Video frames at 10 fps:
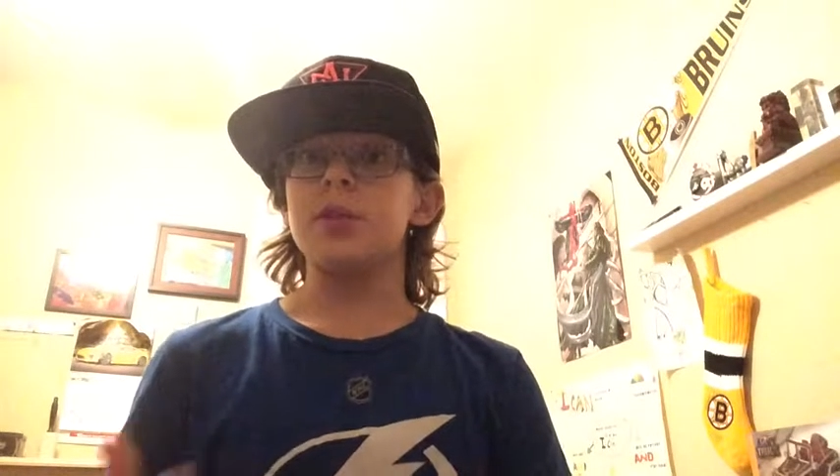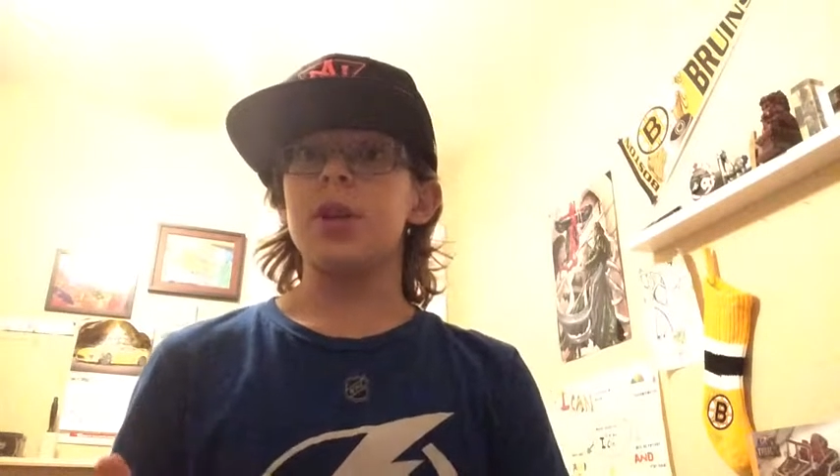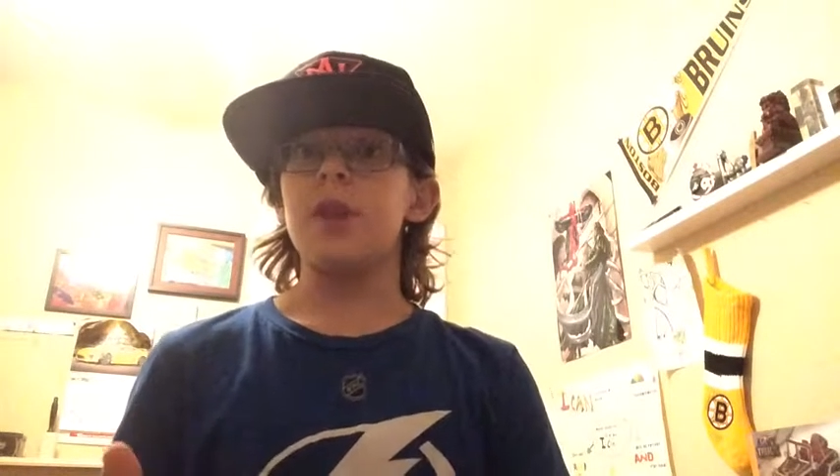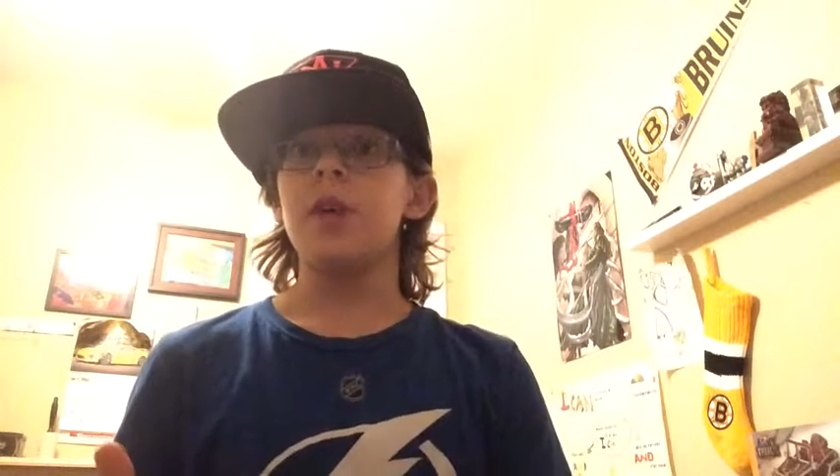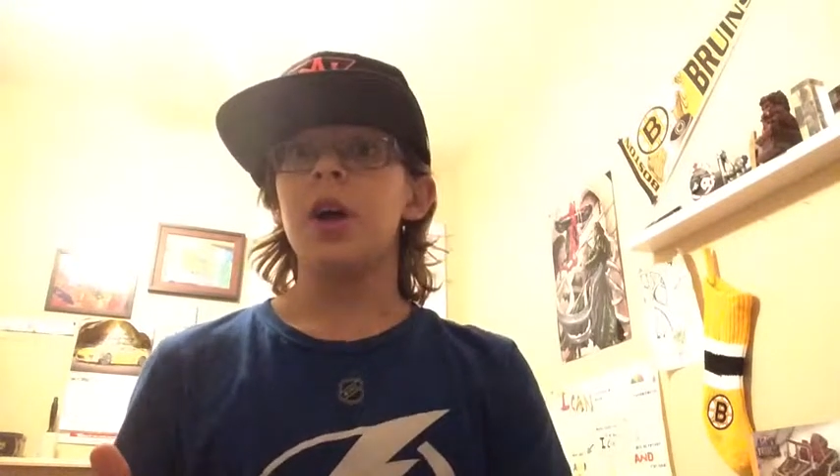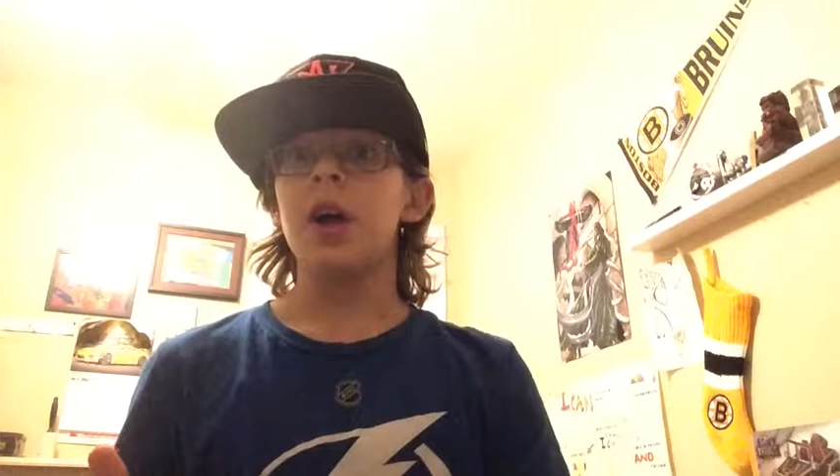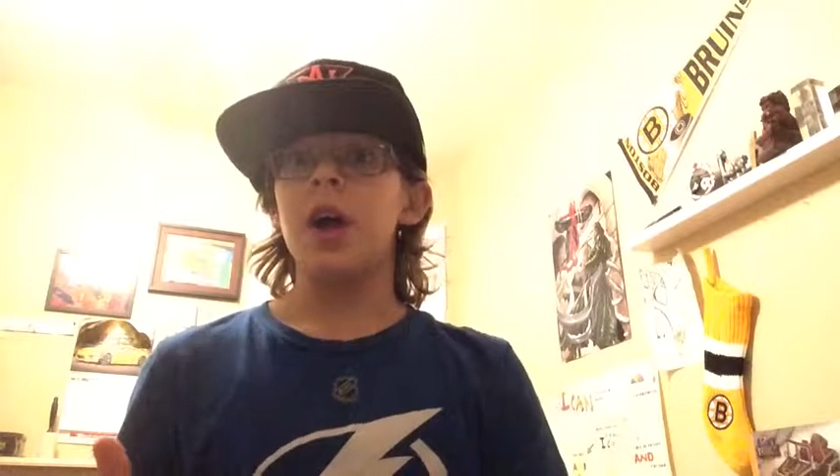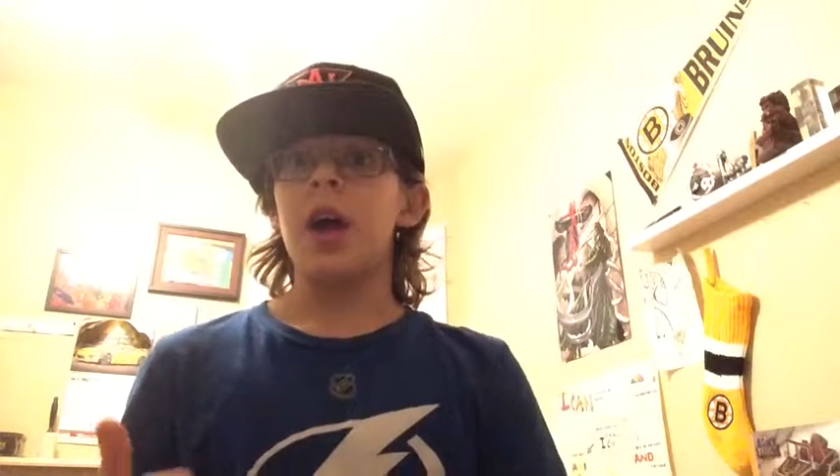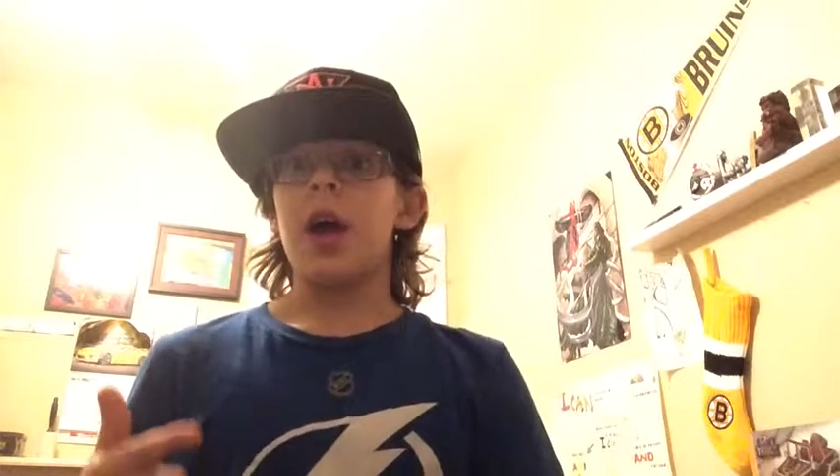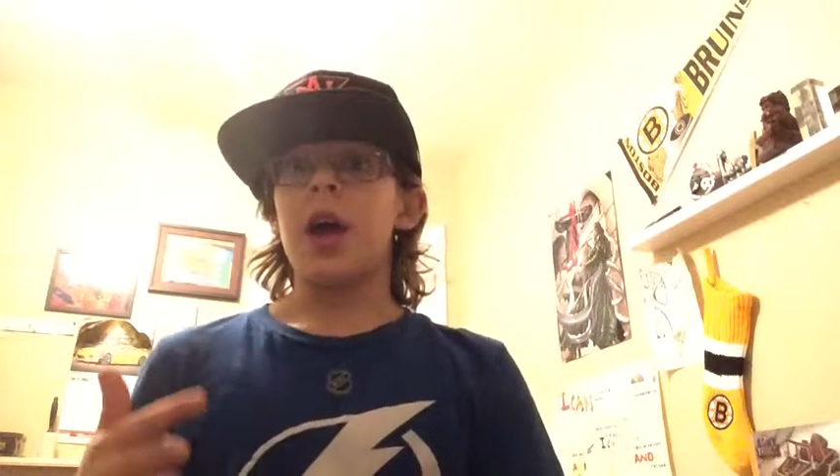stuff,
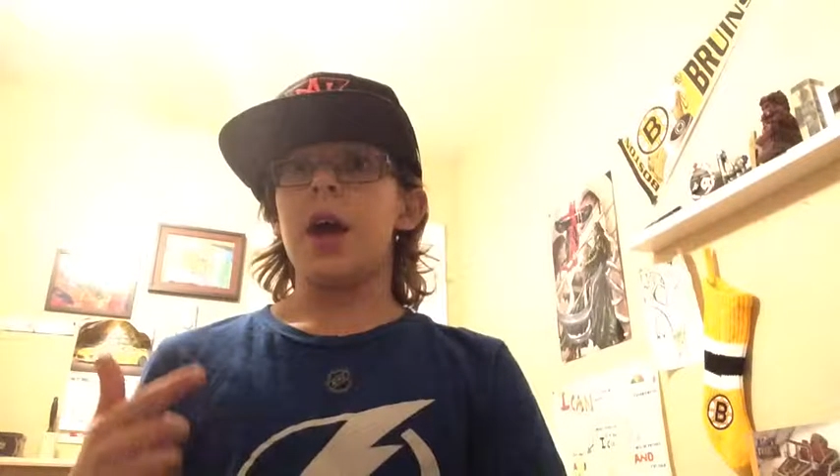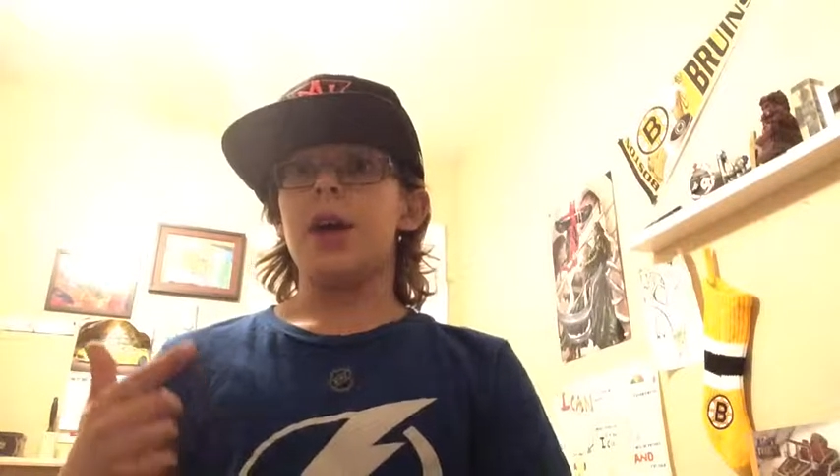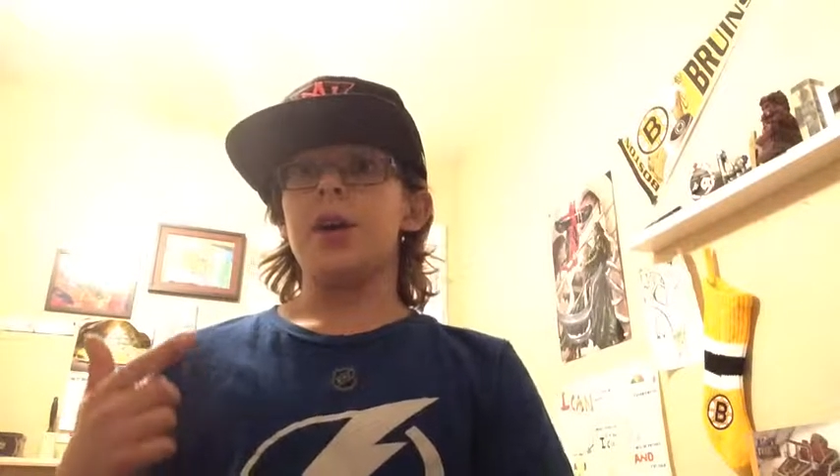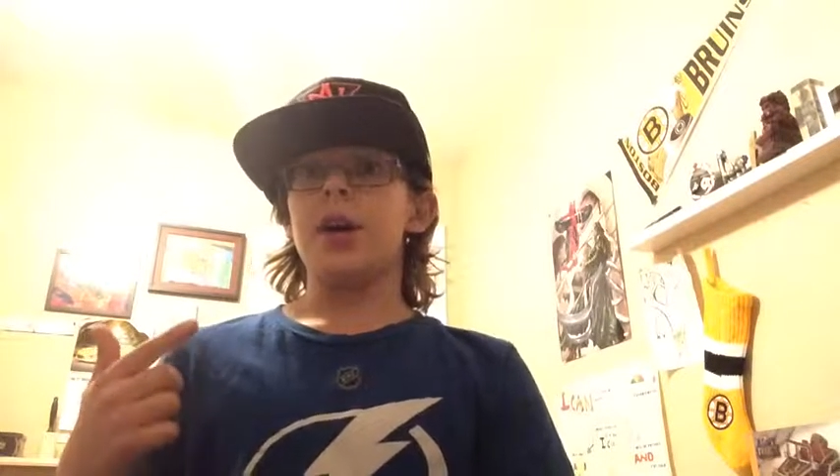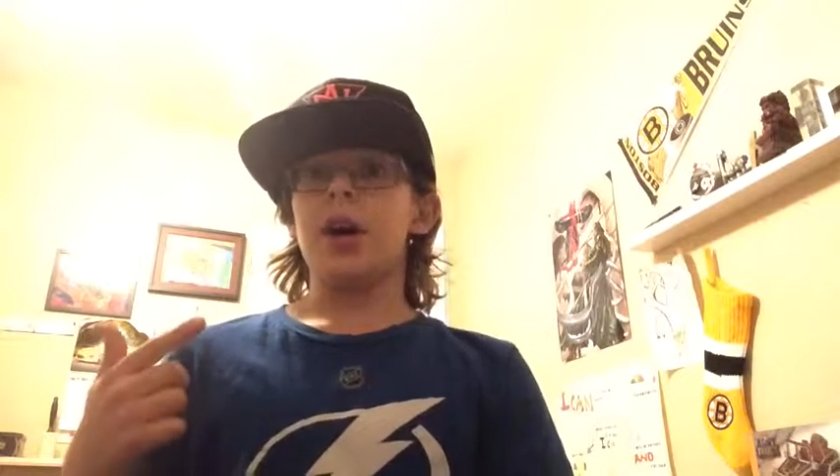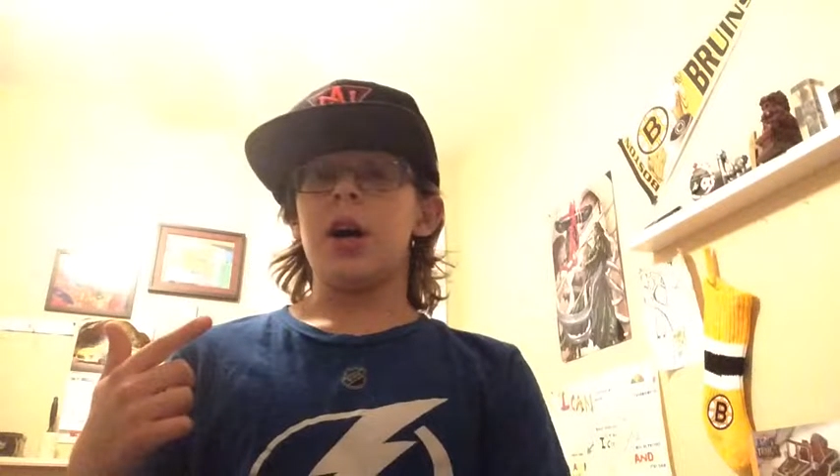and